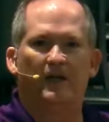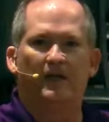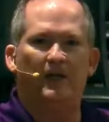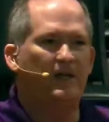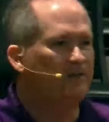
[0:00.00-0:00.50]

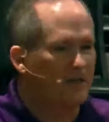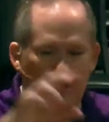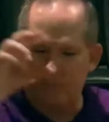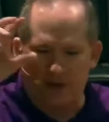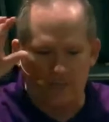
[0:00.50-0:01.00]
He sat
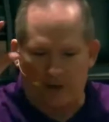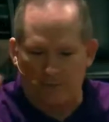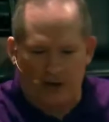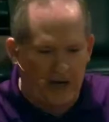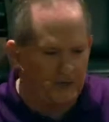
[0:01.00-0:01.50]
them down by
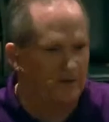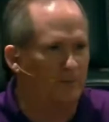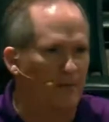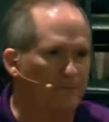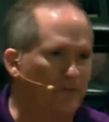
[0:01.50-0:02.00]
ranks and
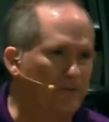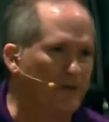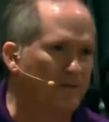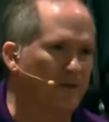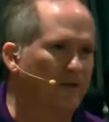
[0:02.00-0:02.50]
by
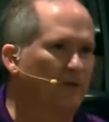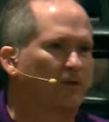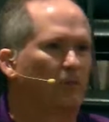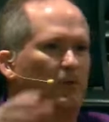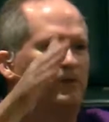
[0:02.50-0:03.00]
50s, and
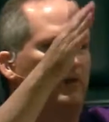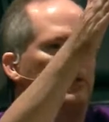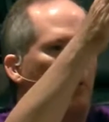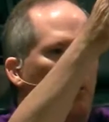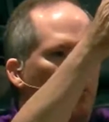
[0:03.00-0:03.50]
there was
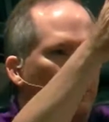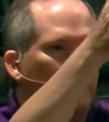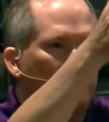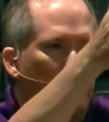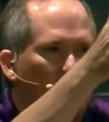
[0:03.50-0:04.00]
this
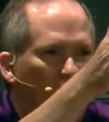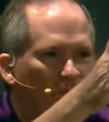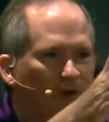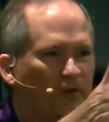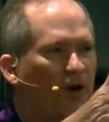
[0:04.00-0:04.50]
organizational
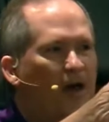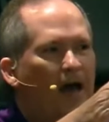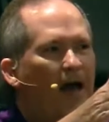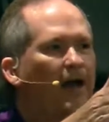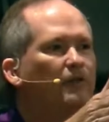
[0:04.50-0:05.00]
structure.
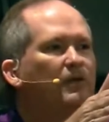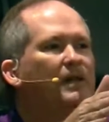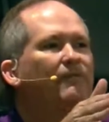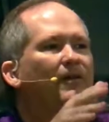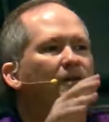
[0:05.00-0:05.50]
I don't
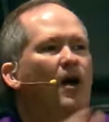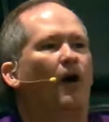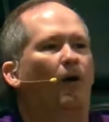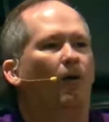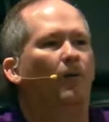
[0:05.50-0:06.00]
even
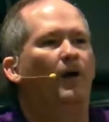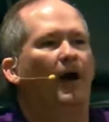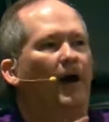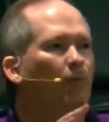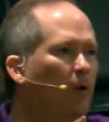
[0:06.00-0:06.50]
know,
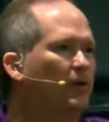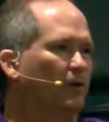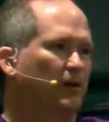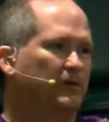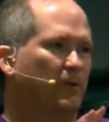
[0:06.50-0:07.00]
I
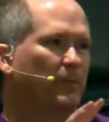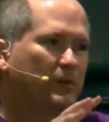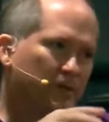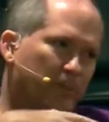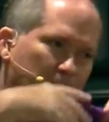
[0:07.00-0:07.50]
wonder, and some
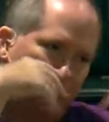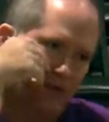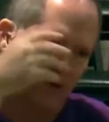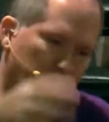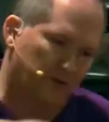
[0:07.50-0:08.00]

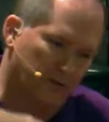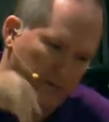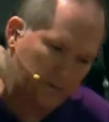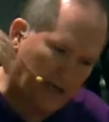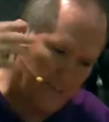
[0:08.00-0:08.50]
theologians
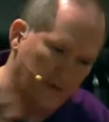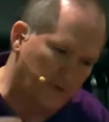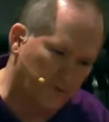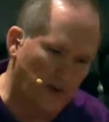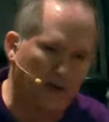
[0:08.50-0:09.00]
and
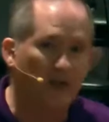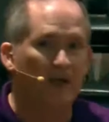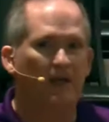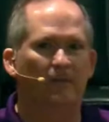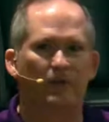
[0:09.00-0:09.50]
commentators write,
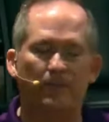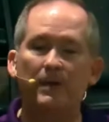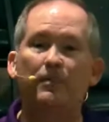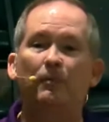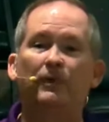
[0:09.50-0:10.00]
if the
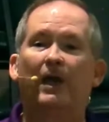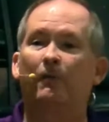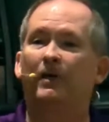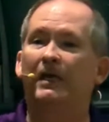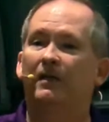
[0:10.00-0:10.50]
people, when they
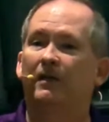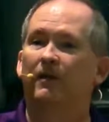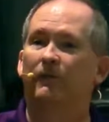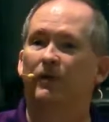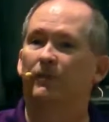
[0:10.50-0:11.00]
were eating
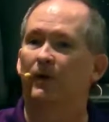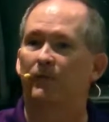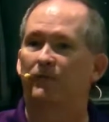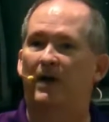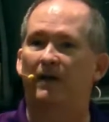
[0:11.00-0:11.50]
of
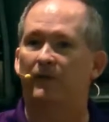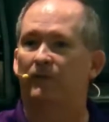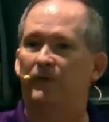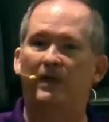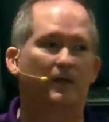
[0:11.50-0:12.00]

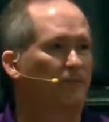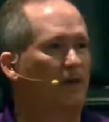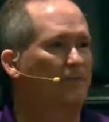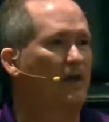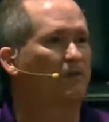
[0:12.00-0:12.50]
the feeding of the
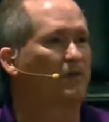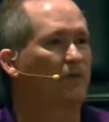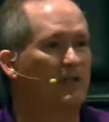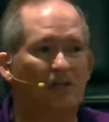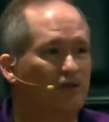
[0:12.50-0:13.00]
5,000,
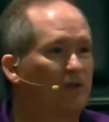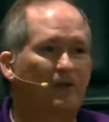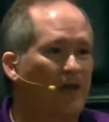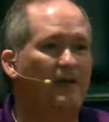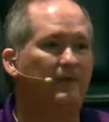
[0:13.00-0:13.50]
if
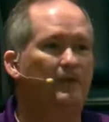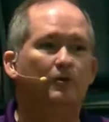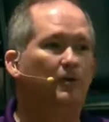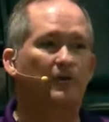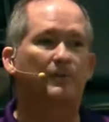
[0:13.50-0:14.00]
initially they even
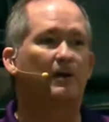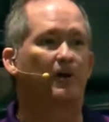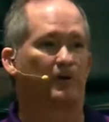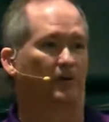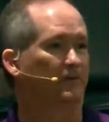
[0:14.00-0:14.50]
knew it was a
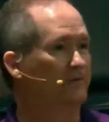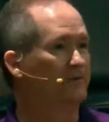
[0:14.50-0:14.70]
miracle.